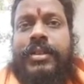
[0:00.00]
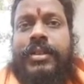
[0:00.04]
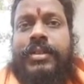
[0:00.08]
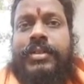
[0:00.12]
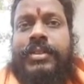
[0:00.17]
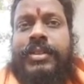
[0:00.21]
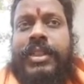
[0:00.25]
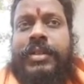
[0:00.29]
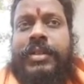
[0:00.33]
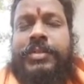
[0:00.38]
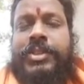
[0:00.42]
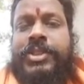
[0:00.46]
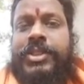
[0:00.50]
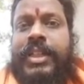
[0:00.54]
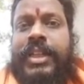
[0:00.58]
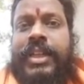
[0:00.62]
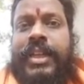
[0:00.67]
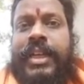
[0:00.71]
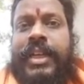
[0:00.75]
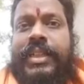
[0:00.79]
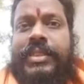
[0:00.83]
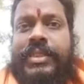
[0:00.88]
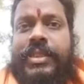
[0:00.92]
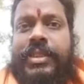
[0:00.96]
some
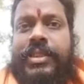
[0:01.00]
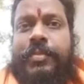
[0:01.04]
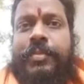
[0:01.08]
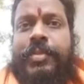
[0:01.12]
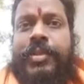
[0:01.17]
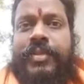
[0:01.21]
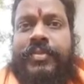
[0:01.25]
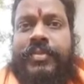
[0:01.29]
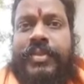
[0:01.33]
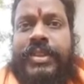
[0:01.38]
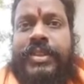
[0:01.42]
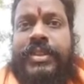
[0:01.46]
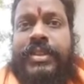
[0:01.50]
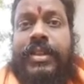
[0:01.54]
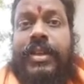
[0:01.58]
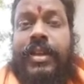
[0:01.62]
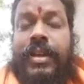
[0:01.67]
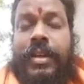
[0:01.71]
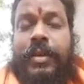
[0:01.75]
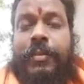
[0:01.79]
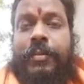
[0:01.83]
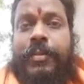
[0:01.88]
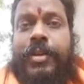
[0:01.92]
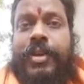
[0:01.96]
shrinkage in the
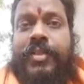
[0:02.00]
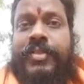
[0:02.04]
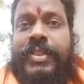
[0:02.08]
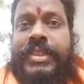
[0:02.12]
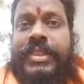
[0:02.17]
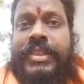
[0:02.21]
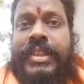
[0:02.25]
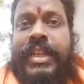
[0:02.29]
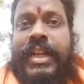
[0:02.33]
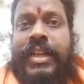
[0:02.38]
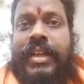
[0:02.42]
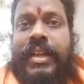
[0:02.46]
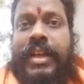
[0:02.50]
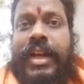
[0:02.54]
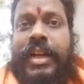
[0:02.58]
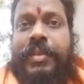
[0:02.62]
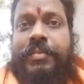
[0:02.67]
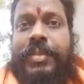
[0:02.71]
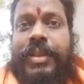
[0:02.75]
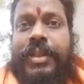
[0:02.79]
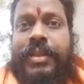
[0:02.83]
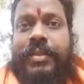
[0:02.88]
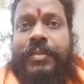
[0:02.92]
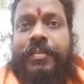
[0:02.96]
profits can
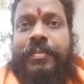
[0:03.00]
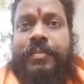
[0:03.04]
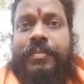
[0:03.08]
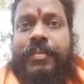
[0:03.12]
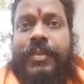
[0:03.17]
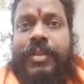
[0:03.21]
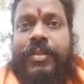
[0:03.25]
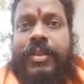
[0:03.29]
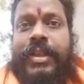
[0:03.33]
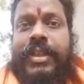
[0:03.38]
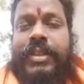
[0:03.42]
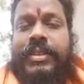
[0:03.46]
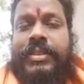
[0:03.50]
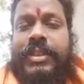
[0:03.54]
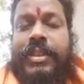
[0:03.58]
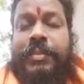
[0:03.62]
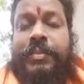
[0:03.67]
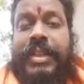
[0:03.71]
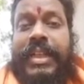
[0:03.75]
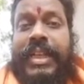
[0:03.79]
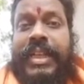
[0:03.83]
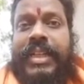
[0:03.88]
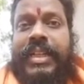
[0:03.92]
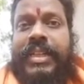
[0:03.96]
happen. Okay,
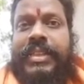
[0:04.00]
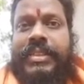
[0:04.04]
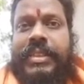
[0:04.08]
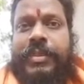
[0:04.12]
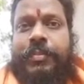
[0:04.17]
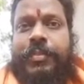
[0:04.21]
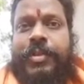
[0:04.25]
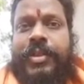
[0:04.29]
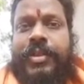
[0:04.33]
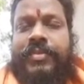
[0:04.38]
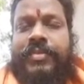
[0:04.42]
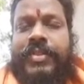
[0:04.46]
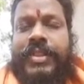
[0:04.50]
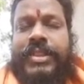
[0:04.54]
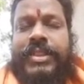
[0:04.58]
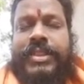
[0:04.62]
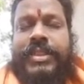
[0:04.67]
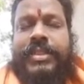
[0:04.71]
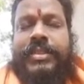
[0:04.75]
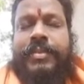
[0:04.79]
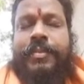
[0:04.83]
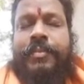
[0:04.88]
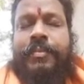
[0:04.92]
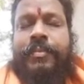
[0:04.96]
some decrease in
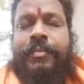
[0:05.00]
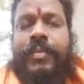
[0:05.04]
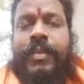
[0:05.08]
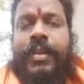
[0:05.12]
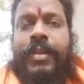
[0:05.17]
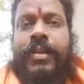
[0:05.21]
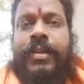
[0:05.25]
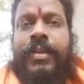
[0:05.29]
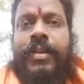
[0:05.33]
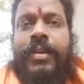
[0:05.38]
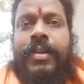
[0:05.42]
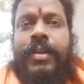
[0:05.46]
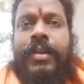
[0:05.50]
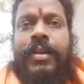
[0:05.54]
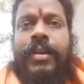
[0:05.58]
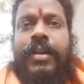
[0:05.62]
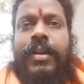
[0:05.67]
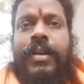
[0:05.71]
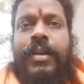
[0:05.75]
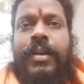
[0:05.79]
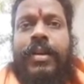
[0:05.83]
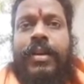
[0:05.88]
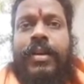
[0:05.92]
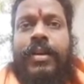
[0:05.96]
profits.
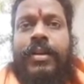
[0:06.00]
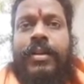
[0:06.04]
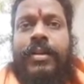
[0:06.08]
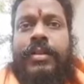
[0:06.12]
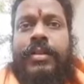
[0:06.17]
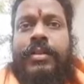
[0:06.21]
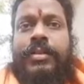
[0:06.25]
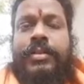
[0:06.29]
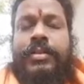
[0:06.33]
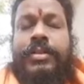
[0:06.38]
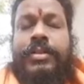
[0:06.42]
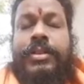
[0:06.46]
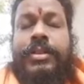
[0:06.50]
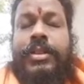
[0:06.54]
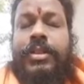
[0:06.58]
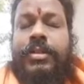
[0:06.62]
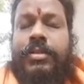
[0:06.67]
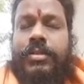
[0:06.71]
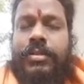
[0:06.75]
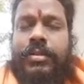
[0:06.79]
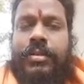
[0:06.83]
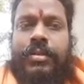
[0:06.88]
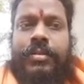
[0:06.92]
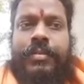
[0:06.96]

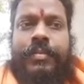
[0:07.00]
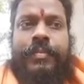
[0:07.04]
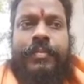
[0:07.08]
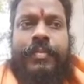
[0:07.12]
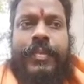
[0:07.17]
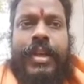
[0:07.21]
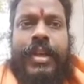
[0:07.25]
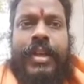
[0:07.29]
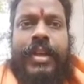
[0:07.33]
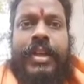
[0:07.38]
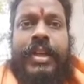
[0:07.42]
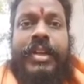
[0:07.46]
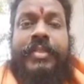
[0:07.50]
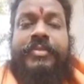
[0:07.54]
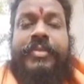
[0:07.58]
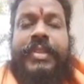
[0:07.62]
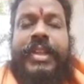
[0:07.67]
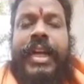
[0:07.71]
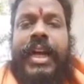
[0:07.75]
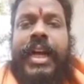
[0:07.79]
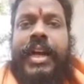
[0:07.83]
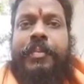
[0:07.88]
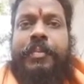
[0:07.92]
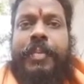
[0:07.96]
If
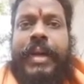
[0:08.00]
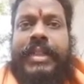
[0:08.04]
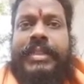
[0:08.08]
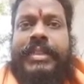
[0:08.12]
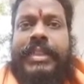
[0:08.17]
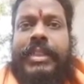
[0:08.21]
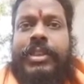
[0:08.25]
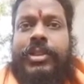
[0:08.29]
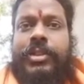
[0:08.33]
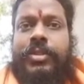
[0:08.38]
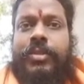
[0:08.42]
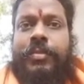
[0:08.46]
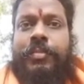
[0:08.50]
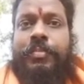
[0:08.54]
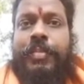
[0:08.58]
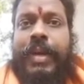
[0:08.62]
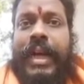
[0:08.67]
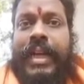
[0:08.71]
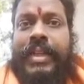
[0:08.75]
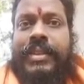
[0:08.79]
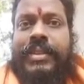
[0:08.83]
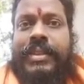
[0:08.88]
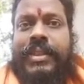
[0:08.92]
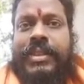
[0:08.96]
they are passing through
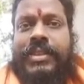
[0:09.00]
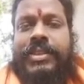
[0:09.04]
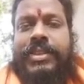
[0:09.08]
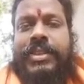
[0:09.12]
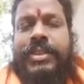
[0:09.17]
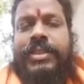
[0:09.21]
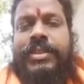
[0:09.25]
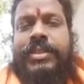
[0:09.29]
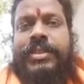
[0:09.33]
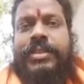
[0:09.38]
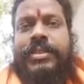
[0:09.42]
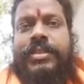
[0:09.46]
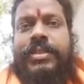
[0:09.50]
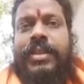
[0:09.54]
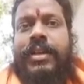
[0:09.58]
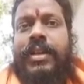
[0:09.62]
bad dashas,